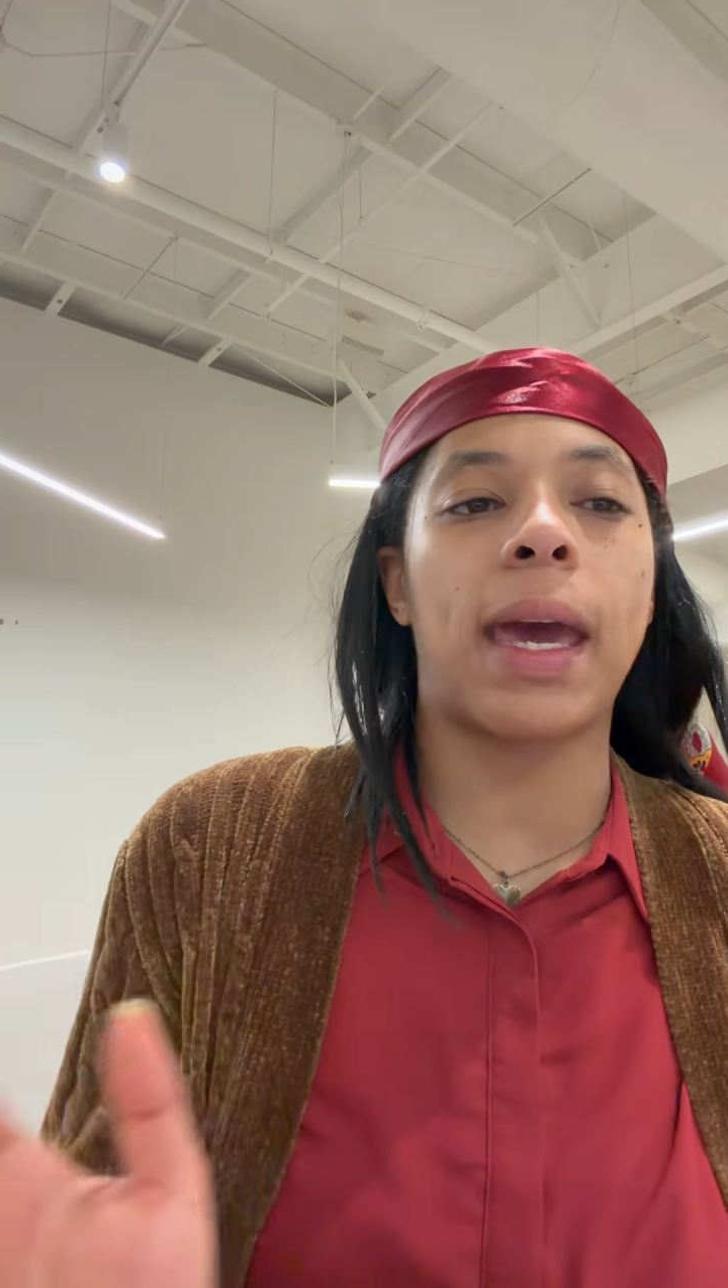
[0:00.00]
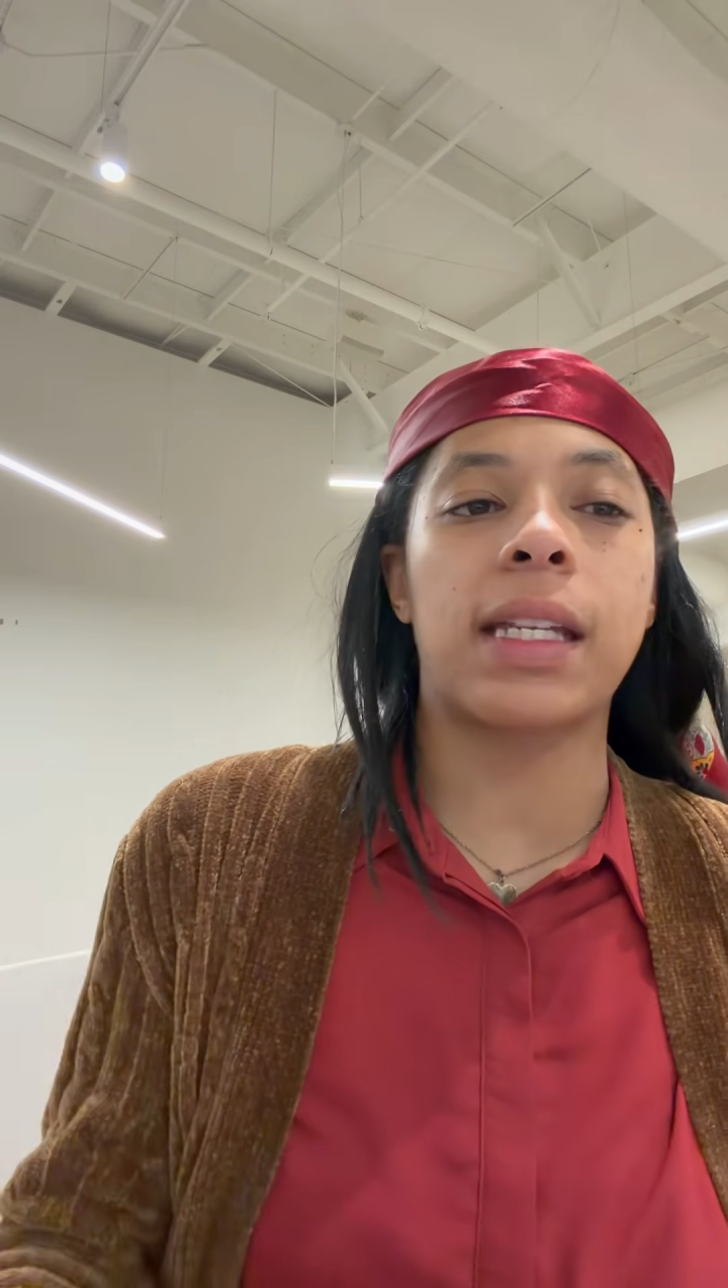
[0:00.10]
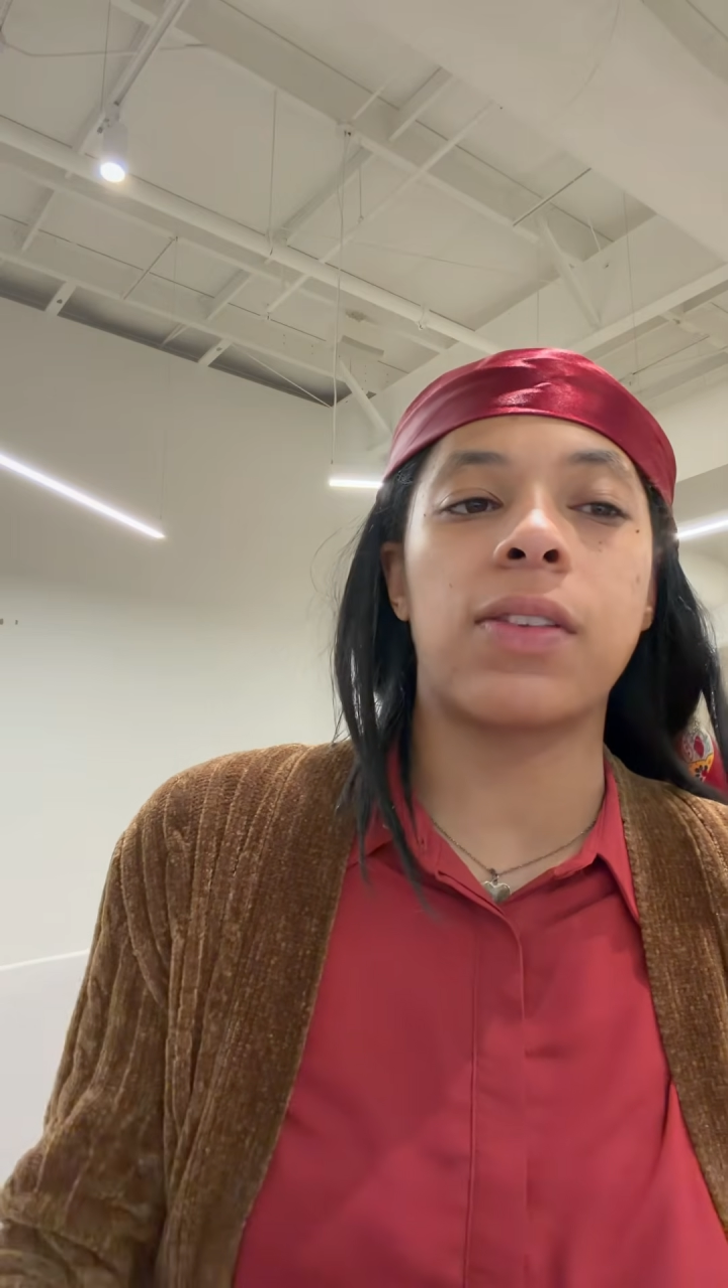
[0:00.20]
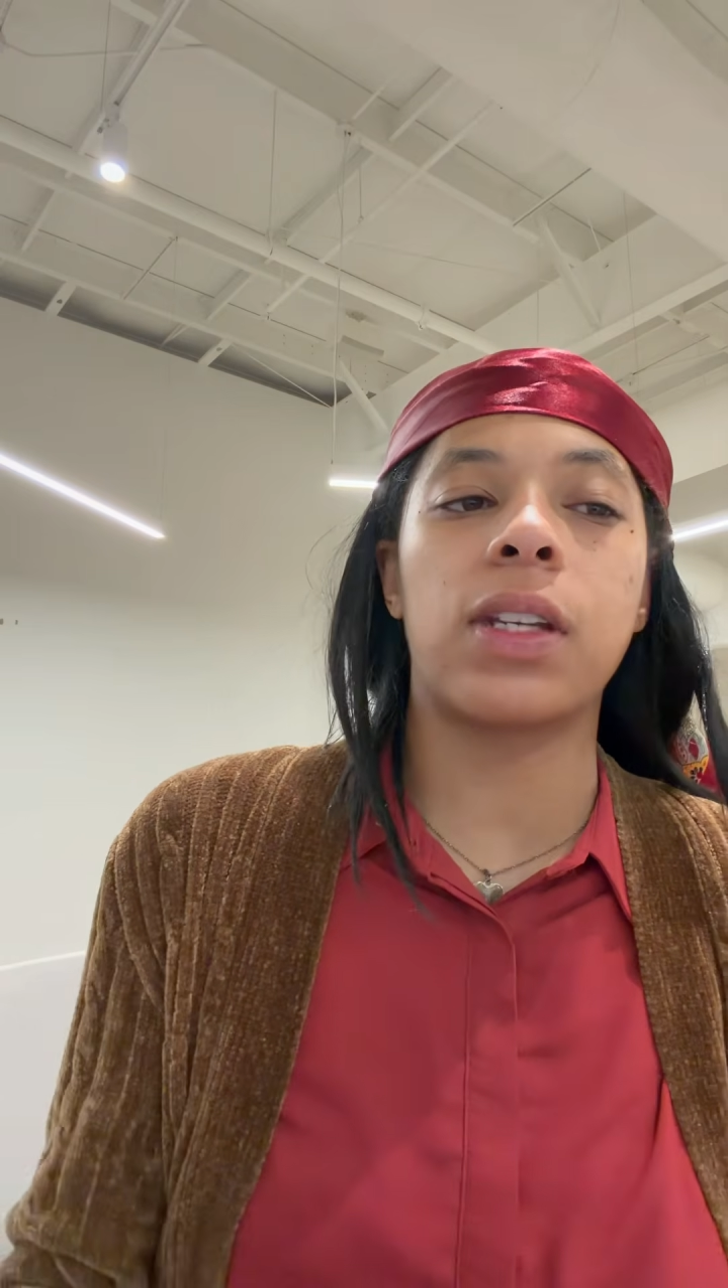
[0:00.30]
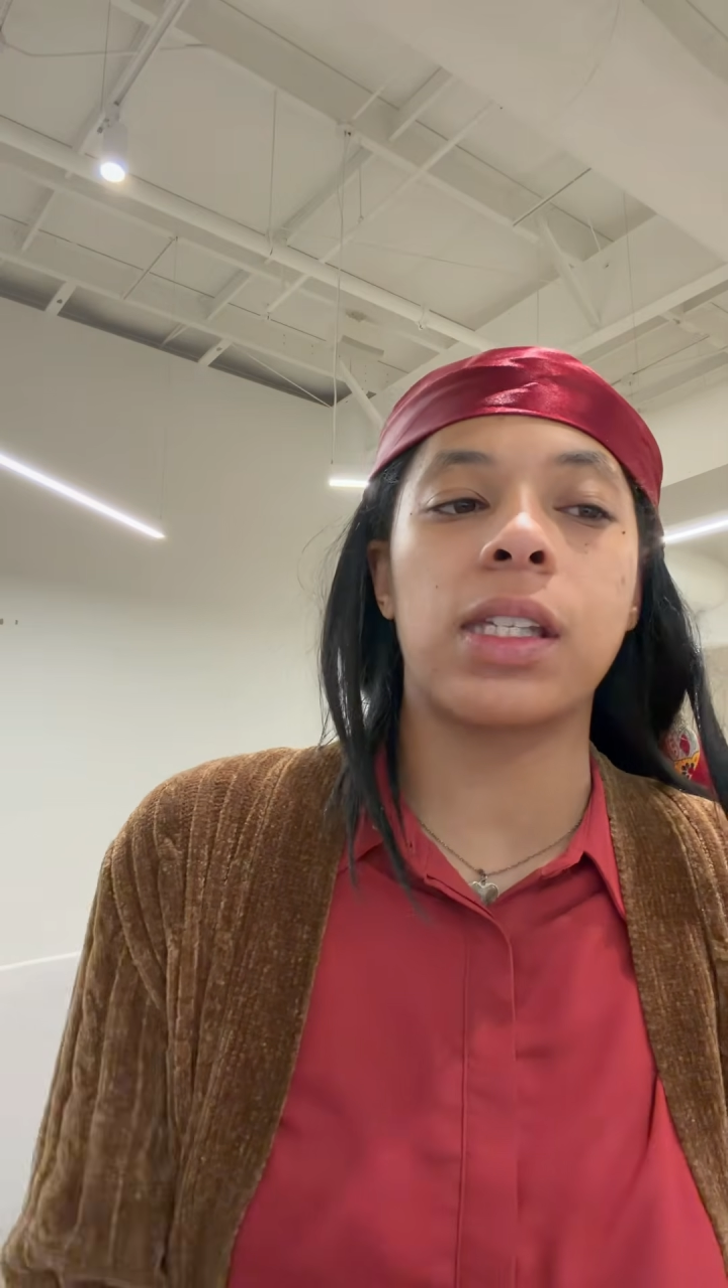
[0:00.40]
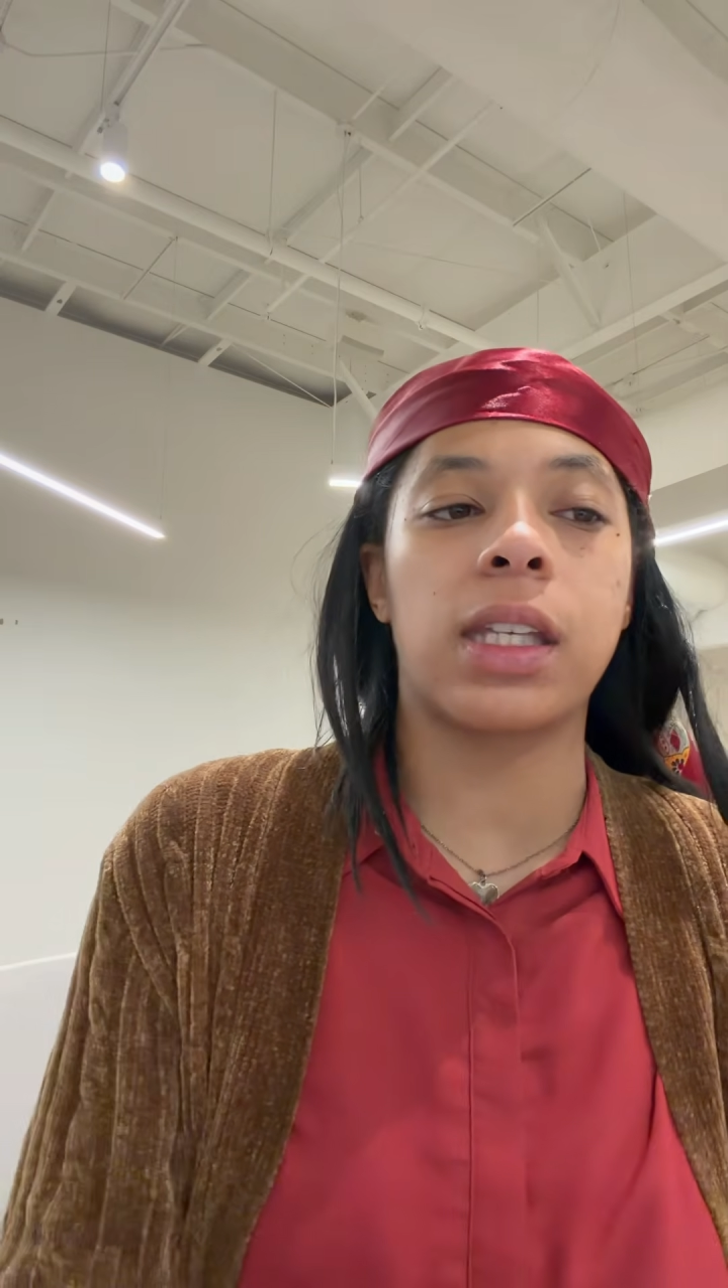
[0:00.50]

activities